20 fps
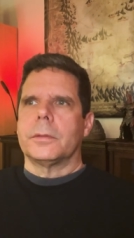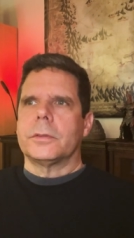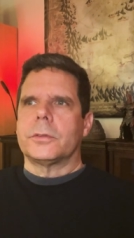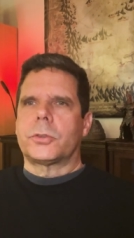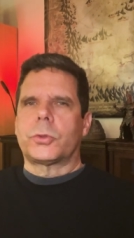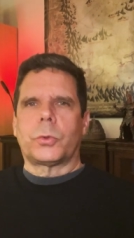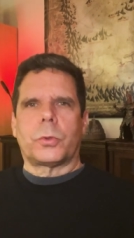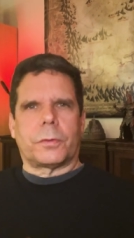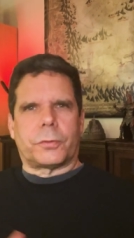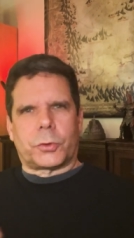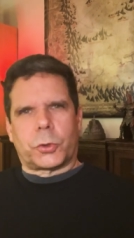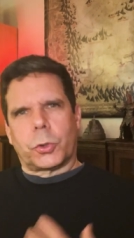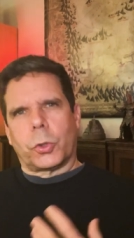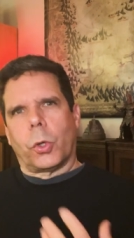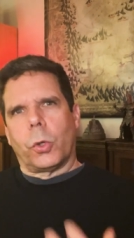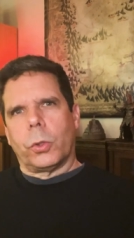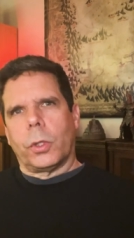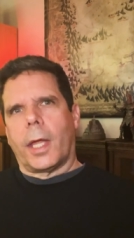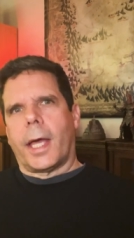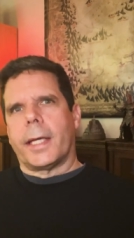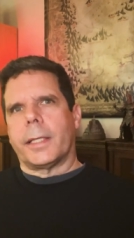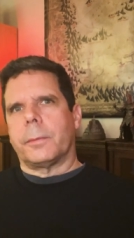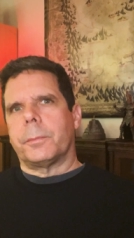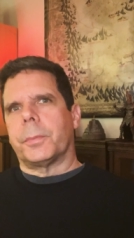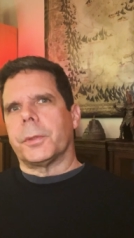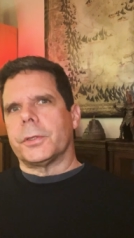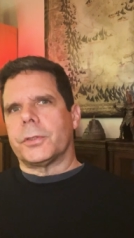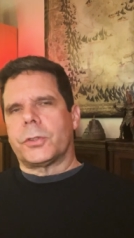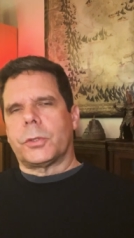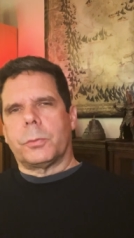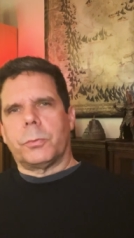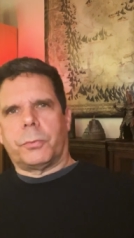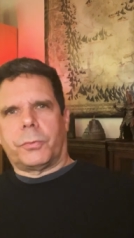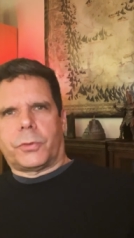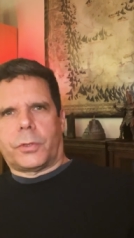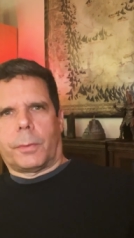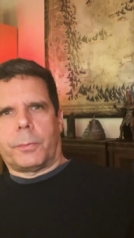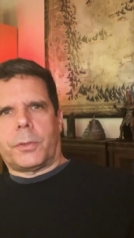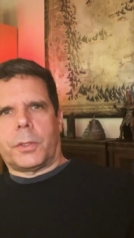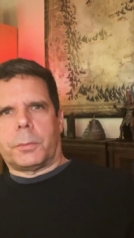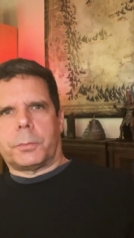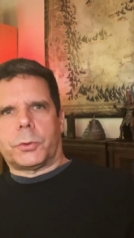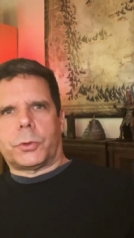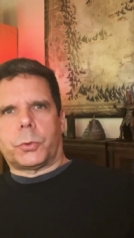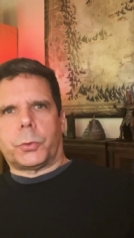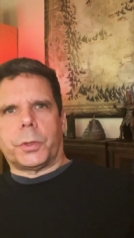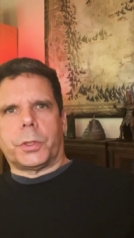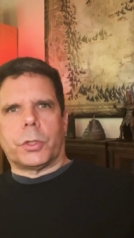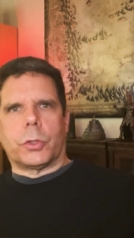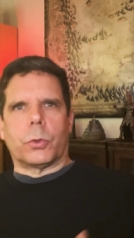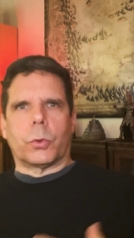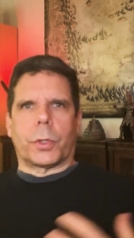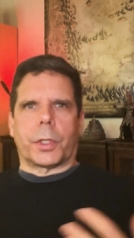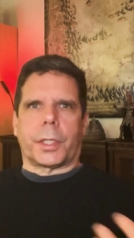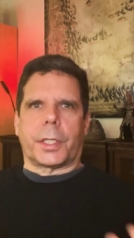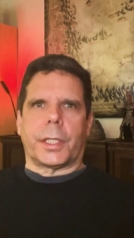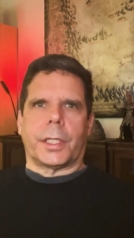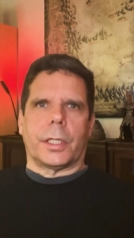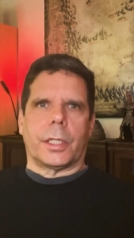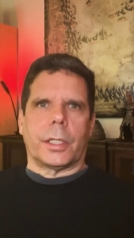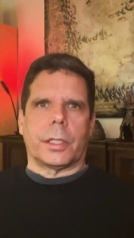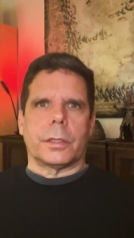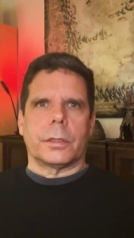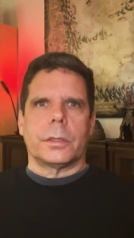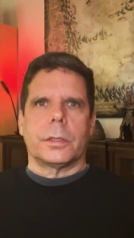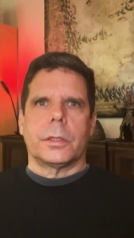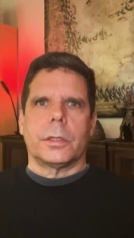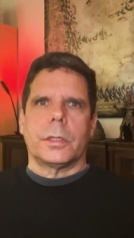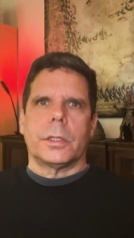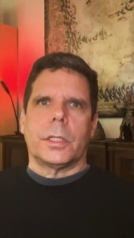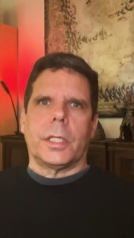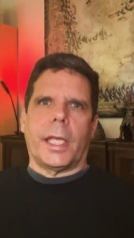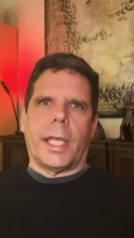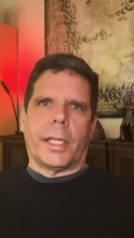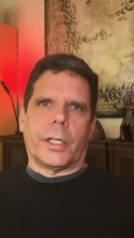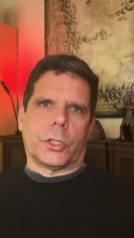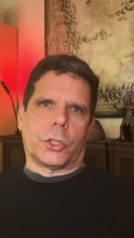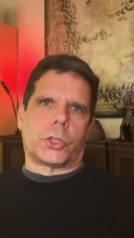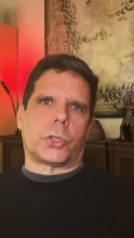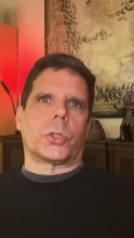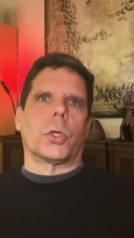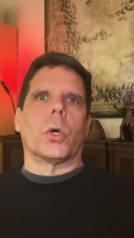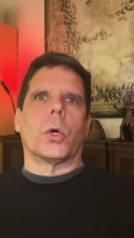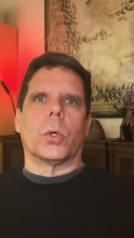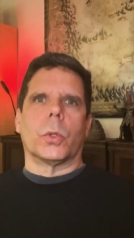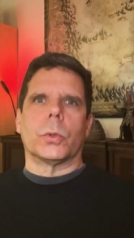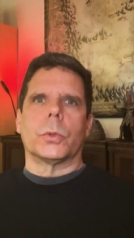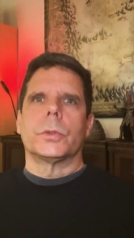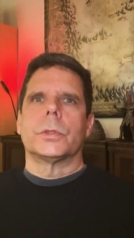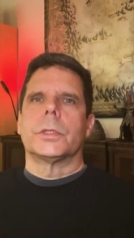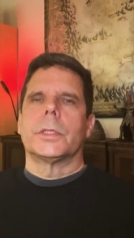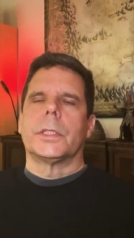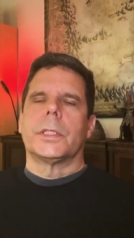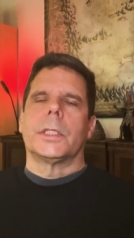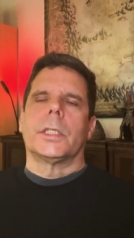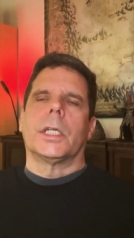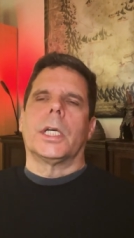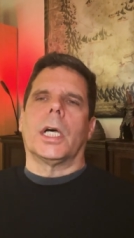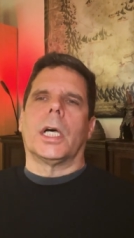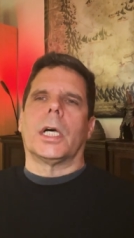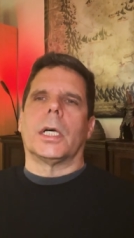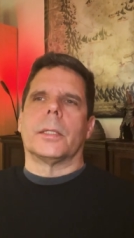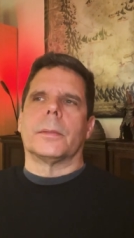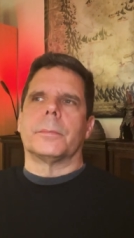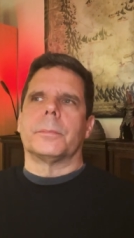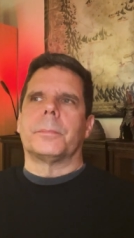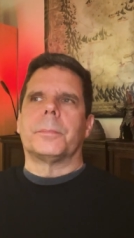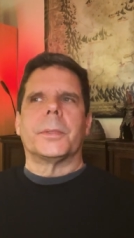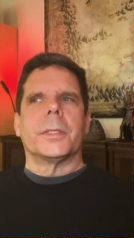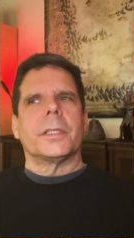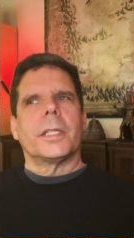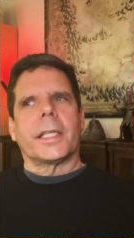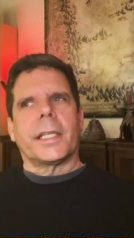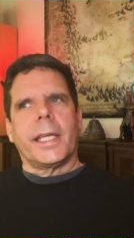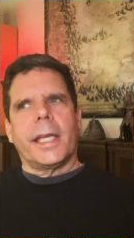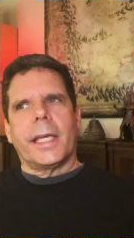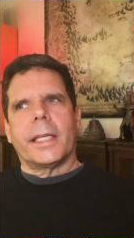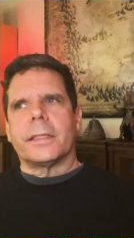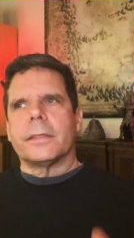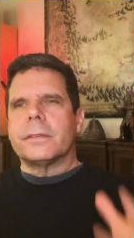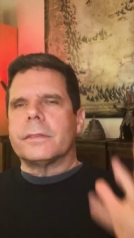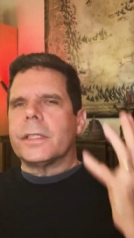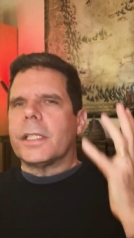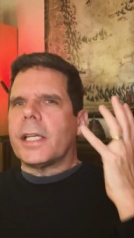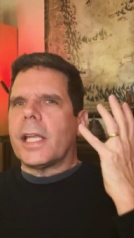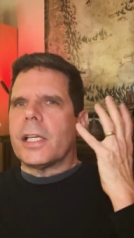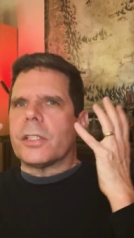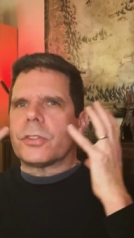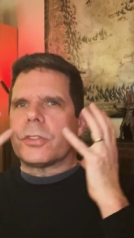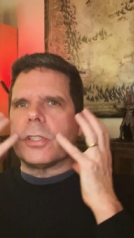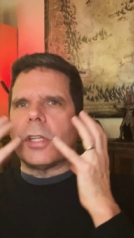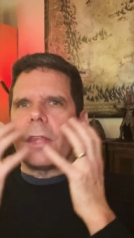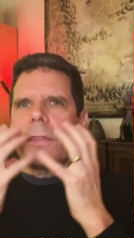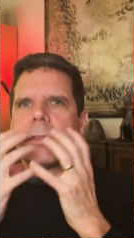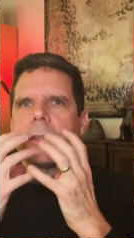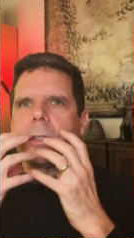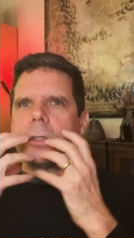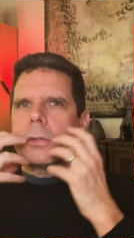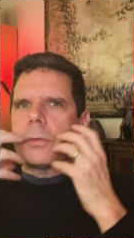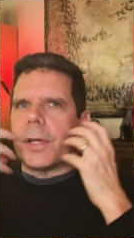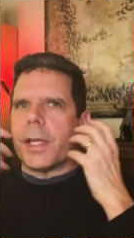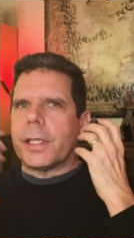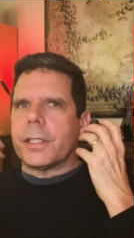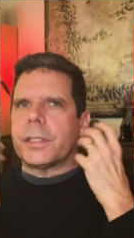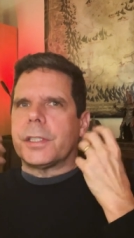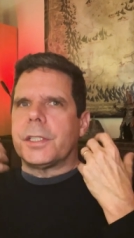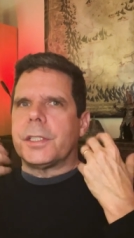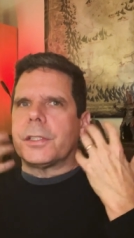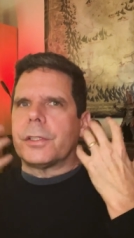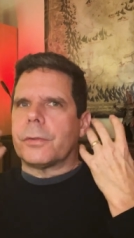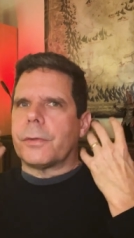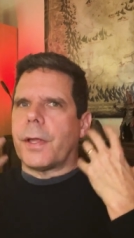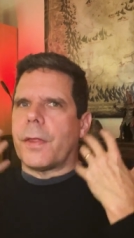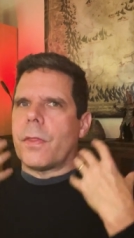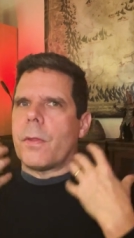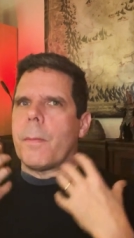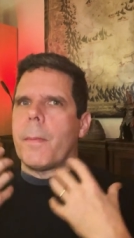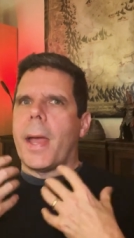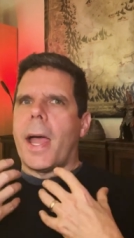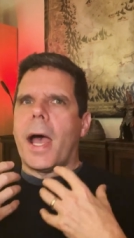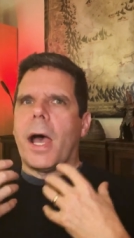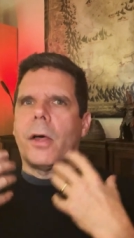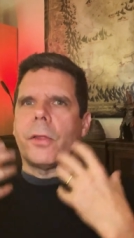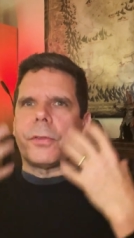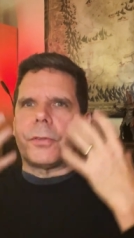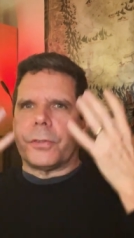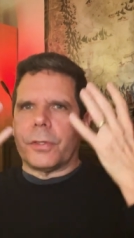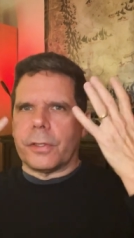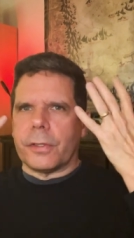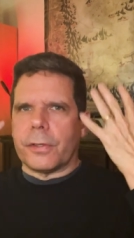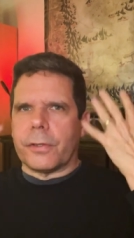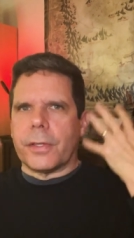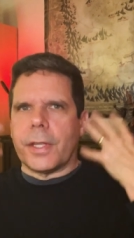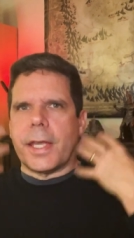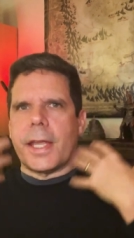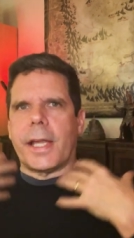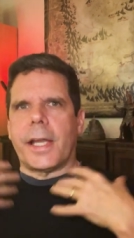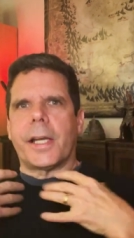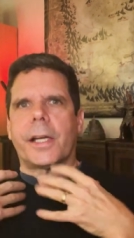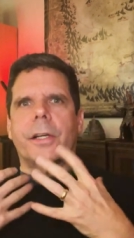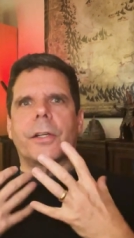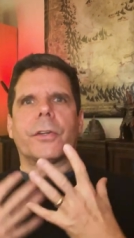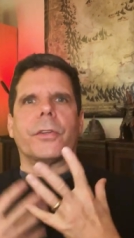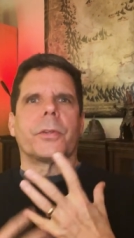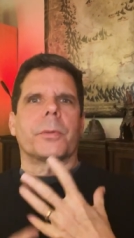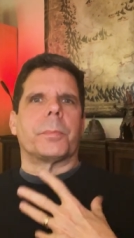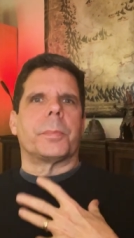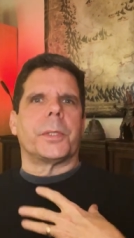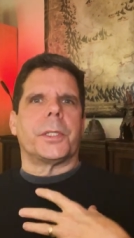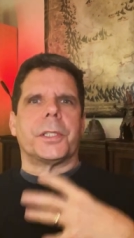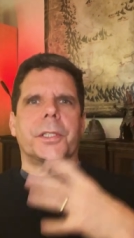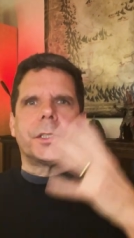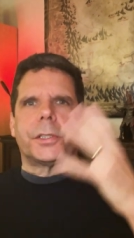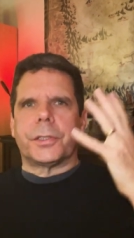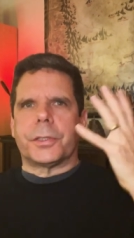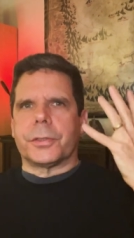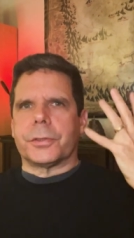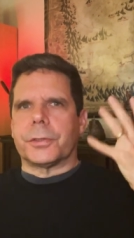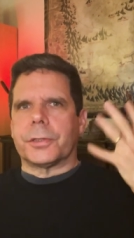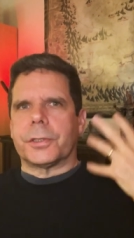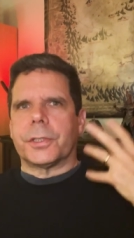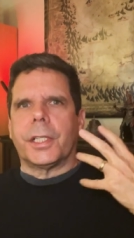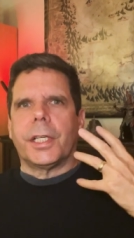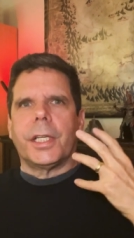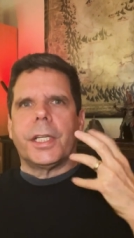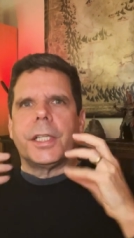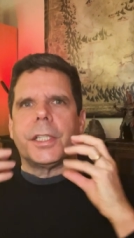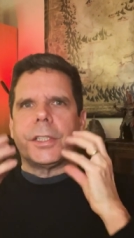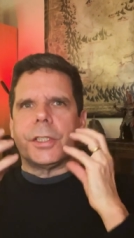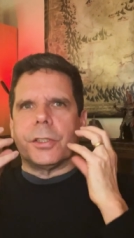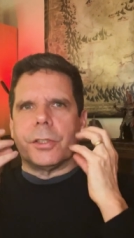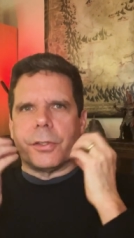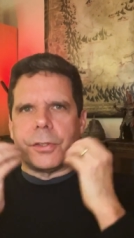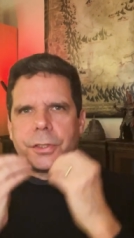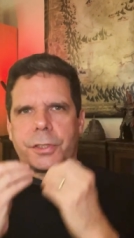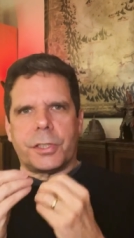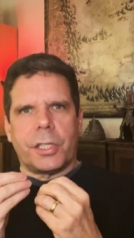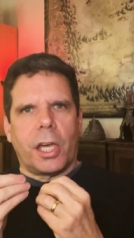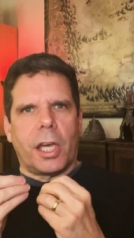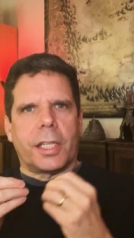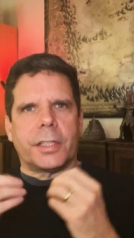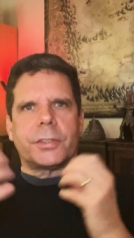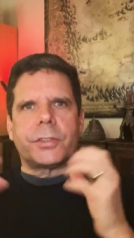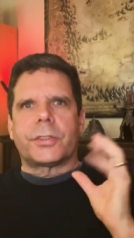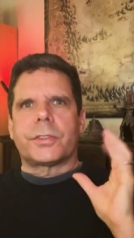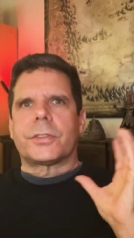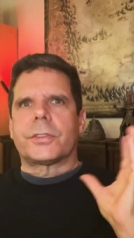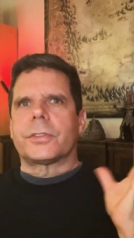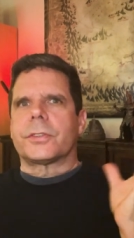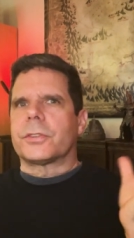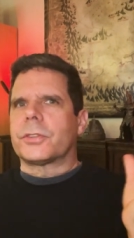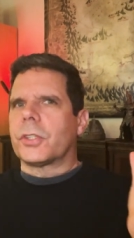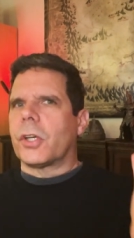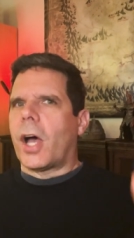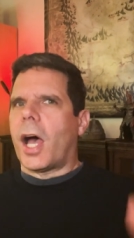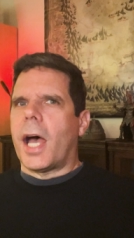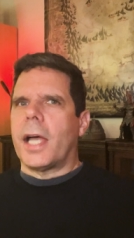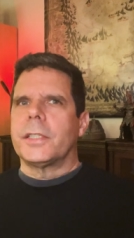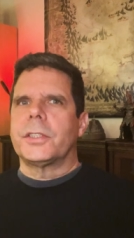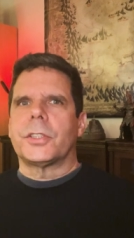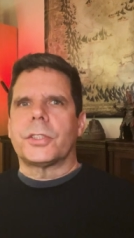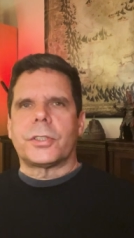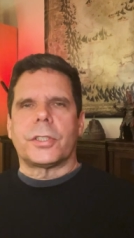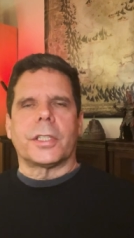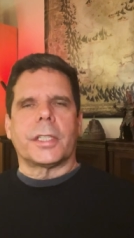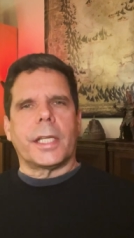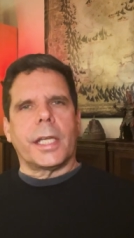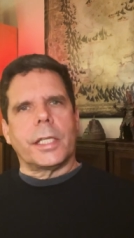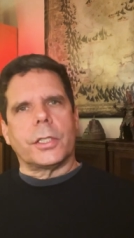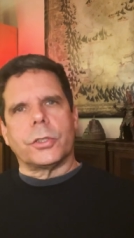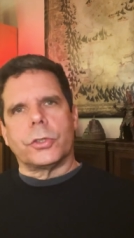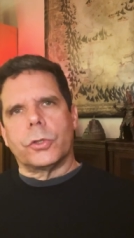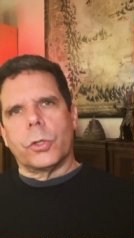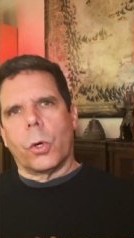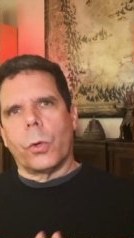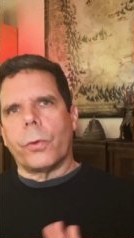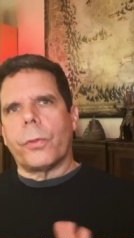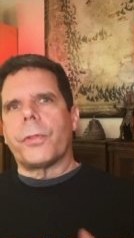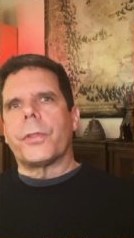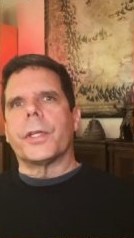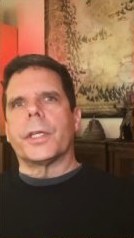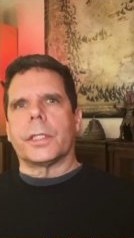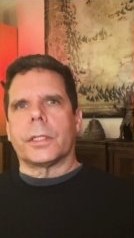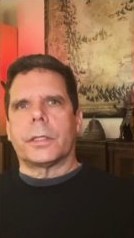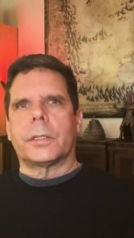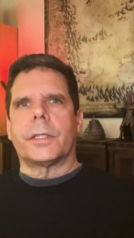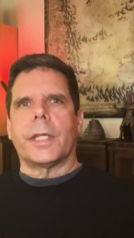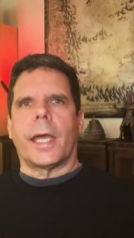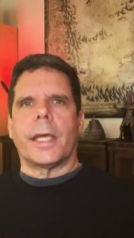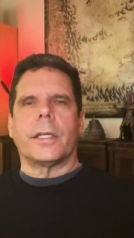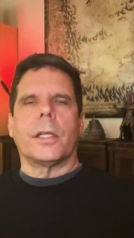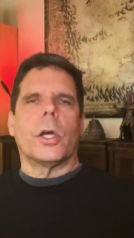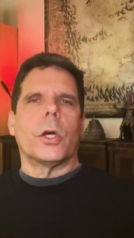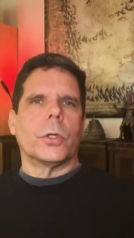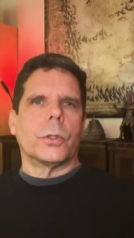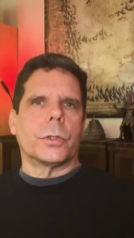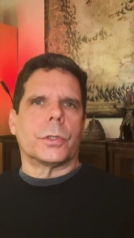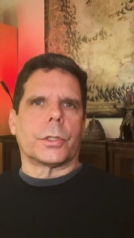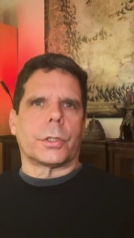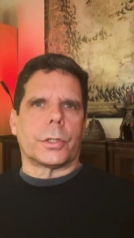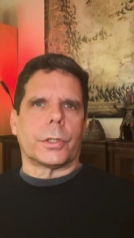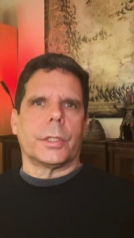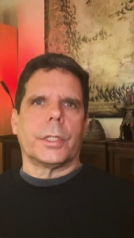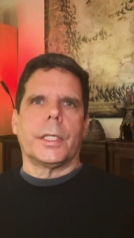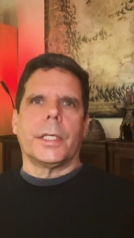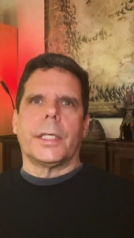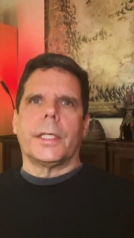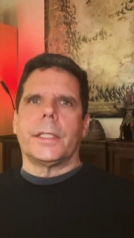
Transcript: sort of troll-like, but some, something between an orc and a, and a troll. Um, but again, it has nothing around here, around the mouth, none of the hair or the beard or, you know, the tusks. So I just, again, don't think that ogre